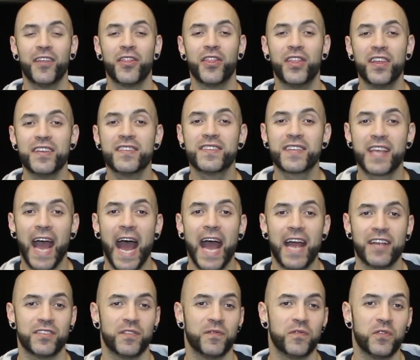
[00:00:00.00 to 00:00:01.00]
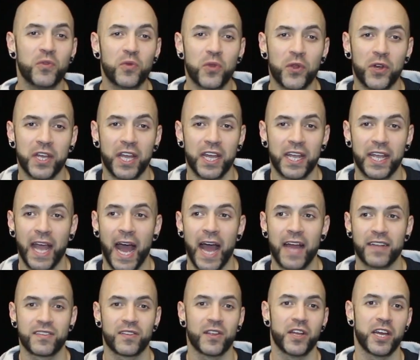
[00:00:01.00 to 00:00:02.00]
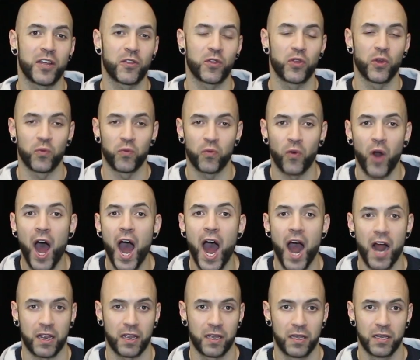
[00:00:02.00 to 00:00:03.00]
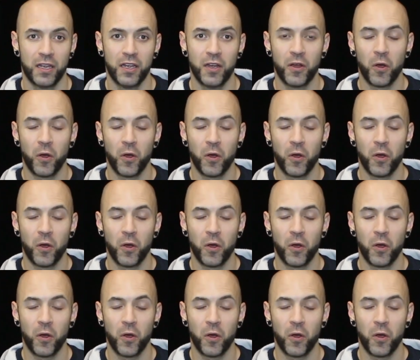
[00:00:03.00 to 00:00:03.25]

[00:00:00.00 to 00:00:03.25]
These guys, if you look at guys like The Rock